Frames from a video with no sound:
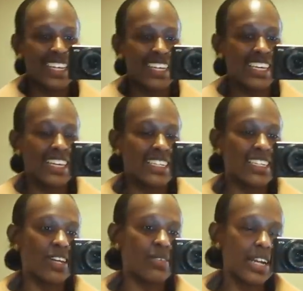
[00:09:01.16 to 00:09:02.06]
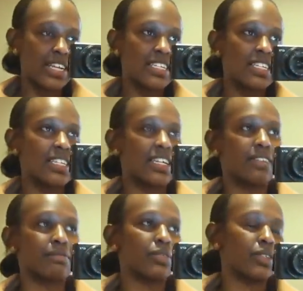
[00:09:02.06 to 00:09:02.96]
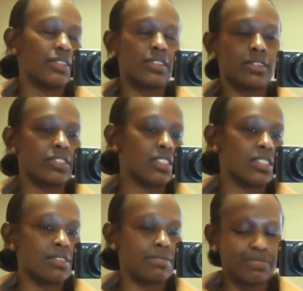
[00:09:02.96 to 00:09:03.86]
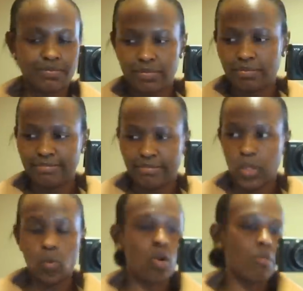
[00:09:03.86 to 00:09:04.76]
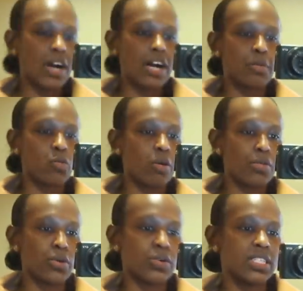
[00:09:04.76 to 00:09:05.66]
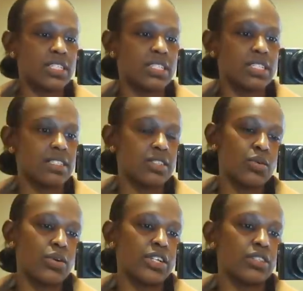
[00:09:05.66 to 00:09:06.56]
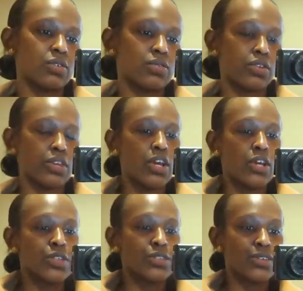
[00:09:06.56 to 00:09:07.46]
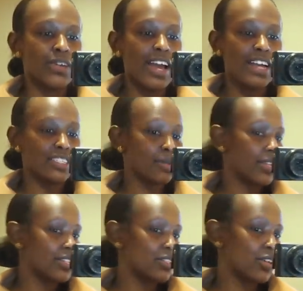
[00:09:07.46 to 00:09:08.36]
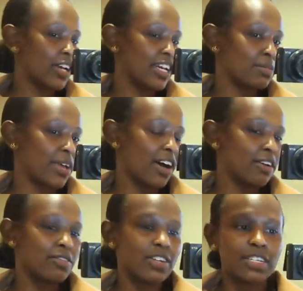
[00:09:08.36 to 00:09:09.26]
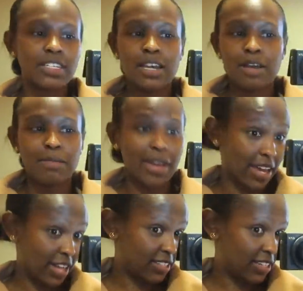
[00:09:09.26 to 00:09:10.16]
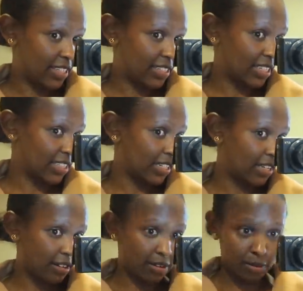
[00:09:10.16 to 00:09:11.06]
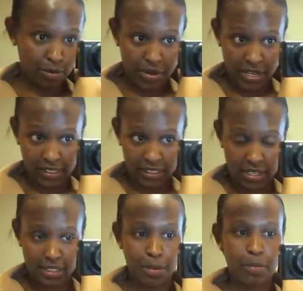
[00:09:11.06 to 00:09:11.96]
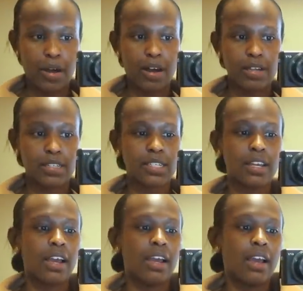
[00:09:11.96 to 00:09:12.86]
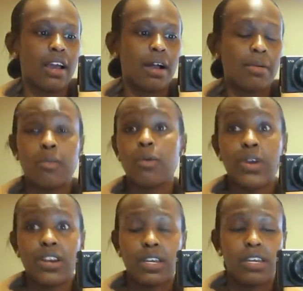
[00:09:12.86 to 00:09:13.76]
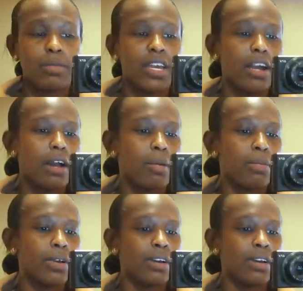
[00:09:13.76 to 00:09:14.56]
can get ready, can put, you know, just warm up, warm the horses, and so on and so forth. So yeah, I just wanted to show you guys my outfit. My hair today is slicked in a low bun center part. I'm not wearing any makeup.